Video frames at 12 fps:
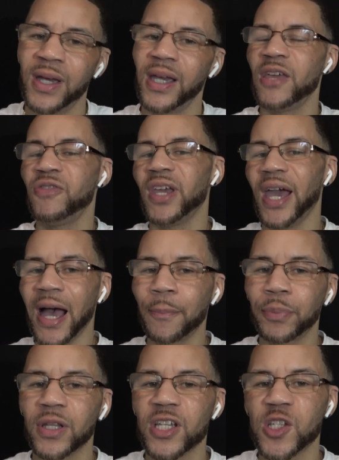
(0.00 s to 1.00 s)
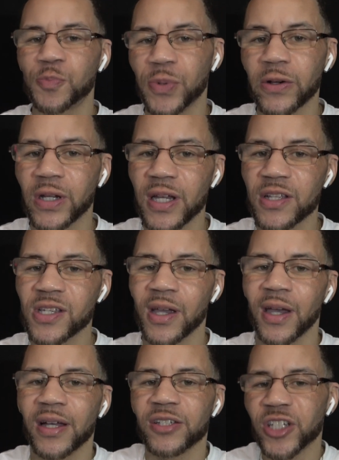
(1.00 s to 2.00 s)
in the Apple experience
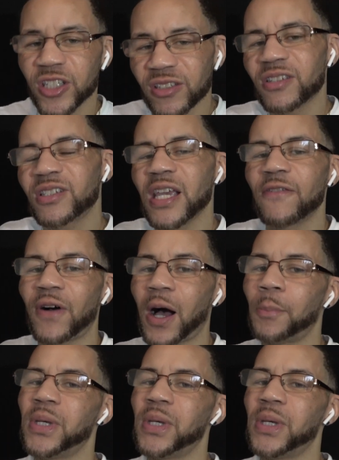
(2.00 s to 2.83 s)
just to see if I'll